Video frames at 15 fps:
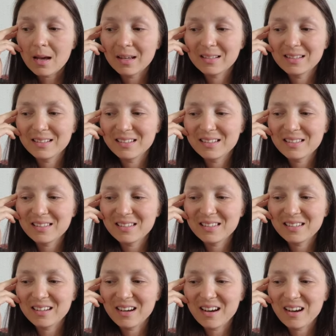And
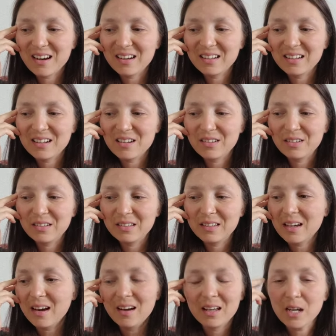
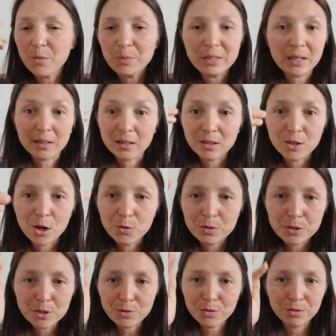yeah, and I mean, I can go
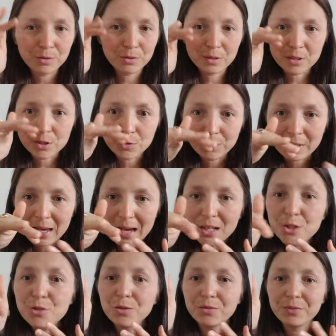into the
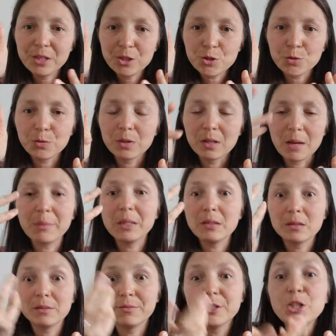actual ritual. I
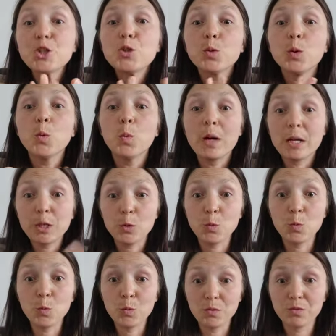mean, the ritual where
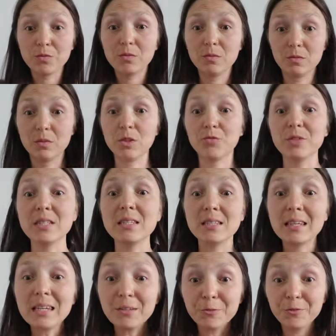you
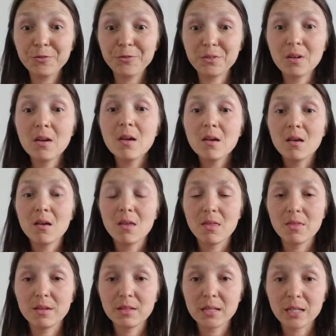receive
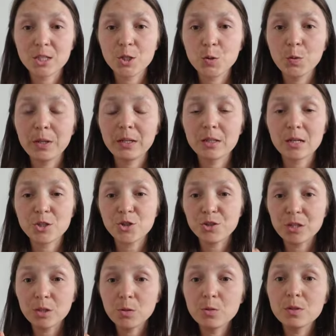the tattooing, and
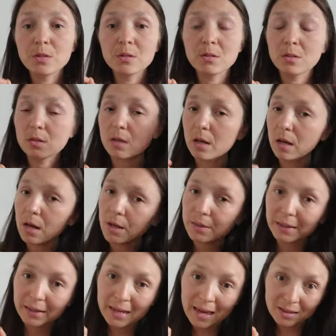she uses
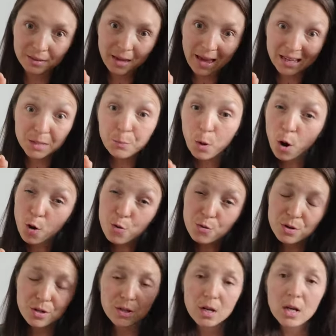the
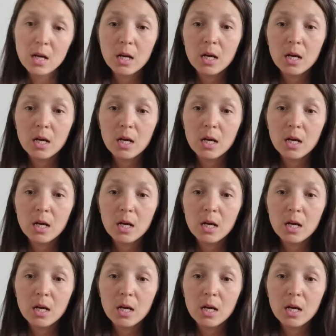handpoke